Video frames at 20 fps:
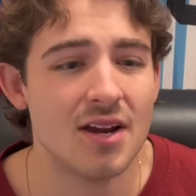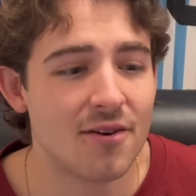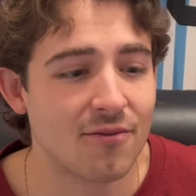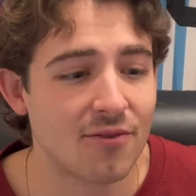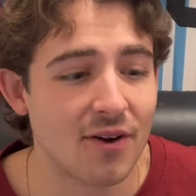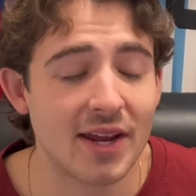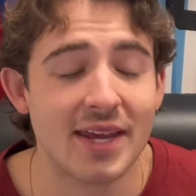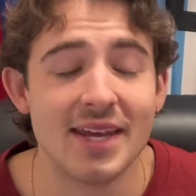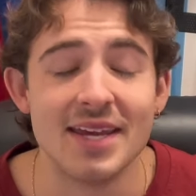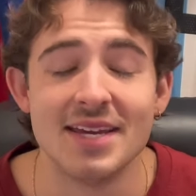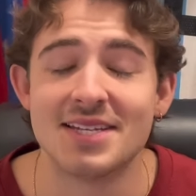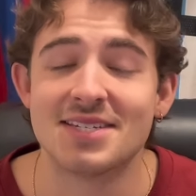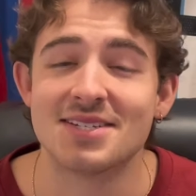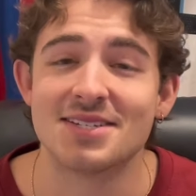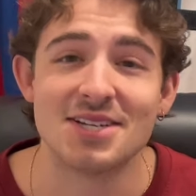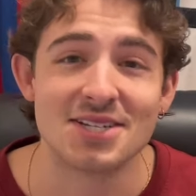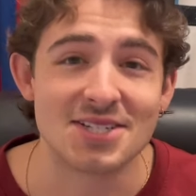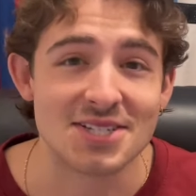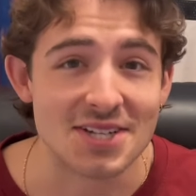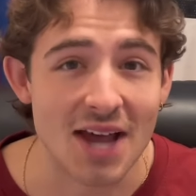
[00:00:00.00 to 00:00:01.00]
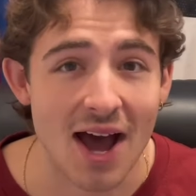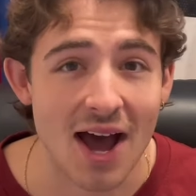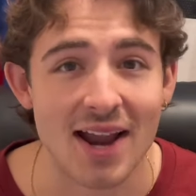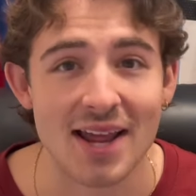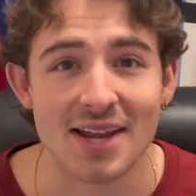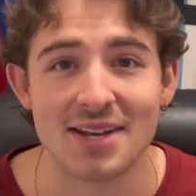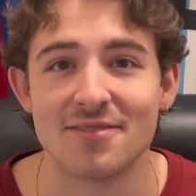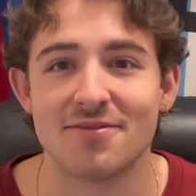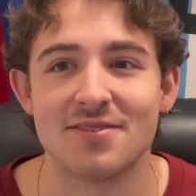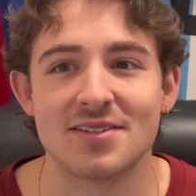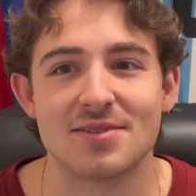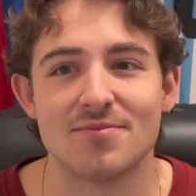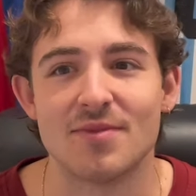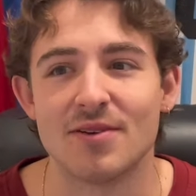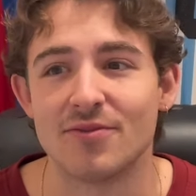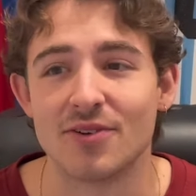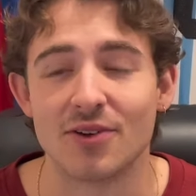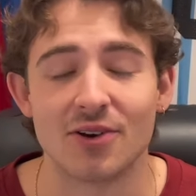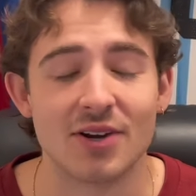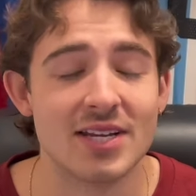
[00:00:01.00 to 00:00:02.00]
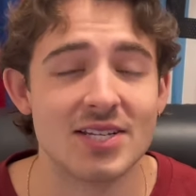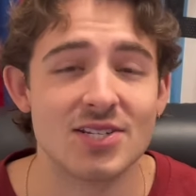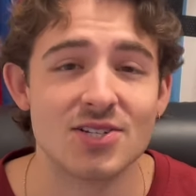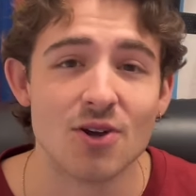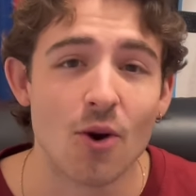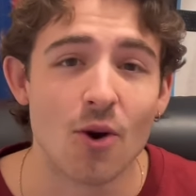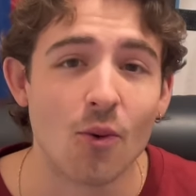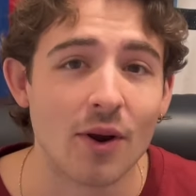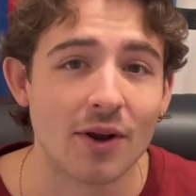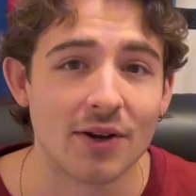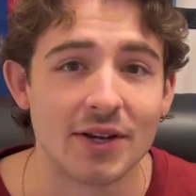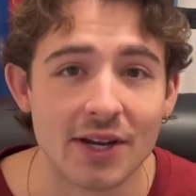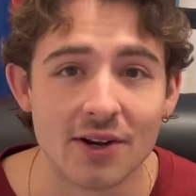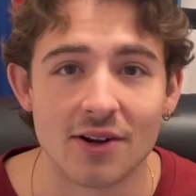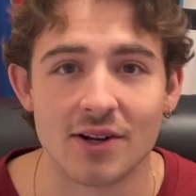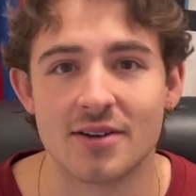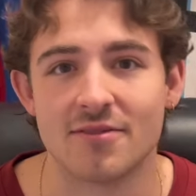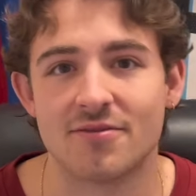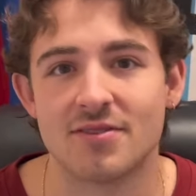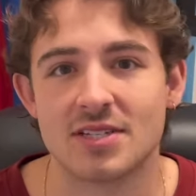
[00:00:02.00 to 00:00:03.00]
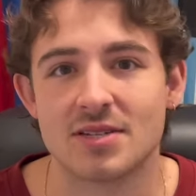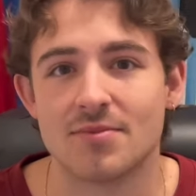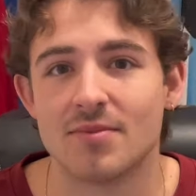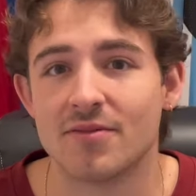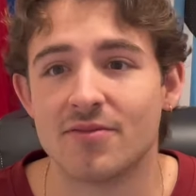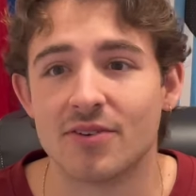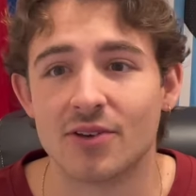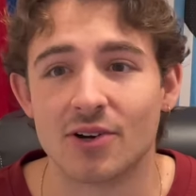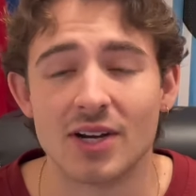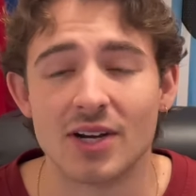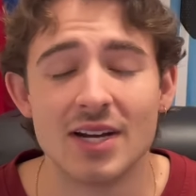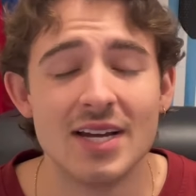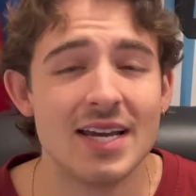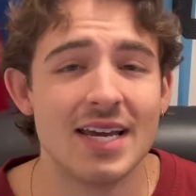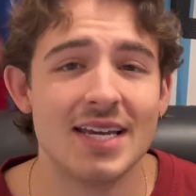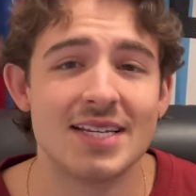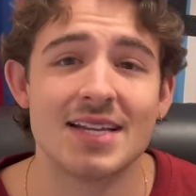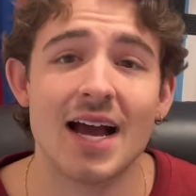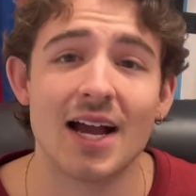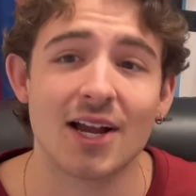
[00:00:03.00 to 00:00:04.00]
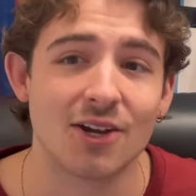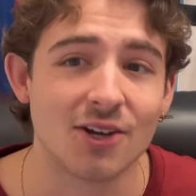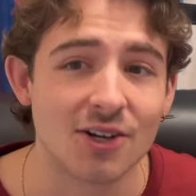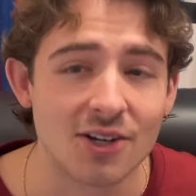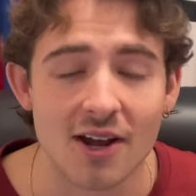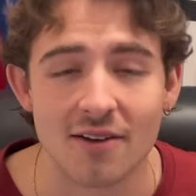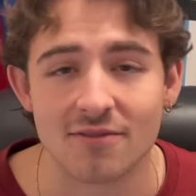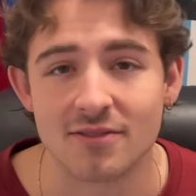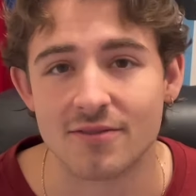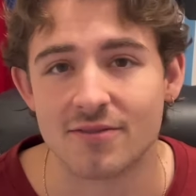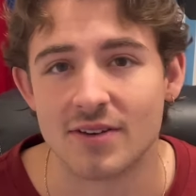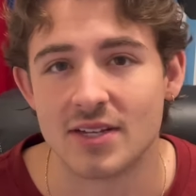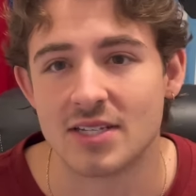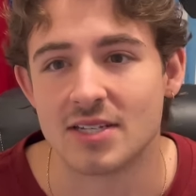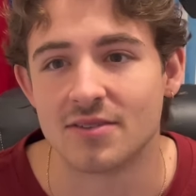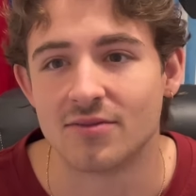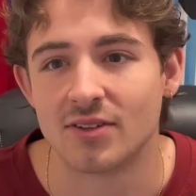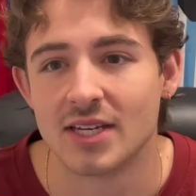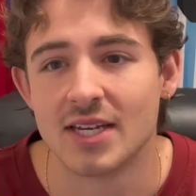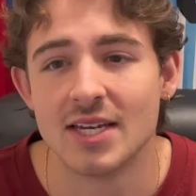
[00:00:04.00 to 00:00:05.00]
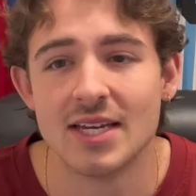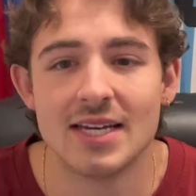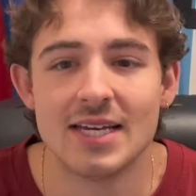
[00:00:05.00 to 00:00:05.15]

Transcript: Frankie is just not a defensive midfielder. He's nowhere near a defensive midfielder. He's not good enough defensively.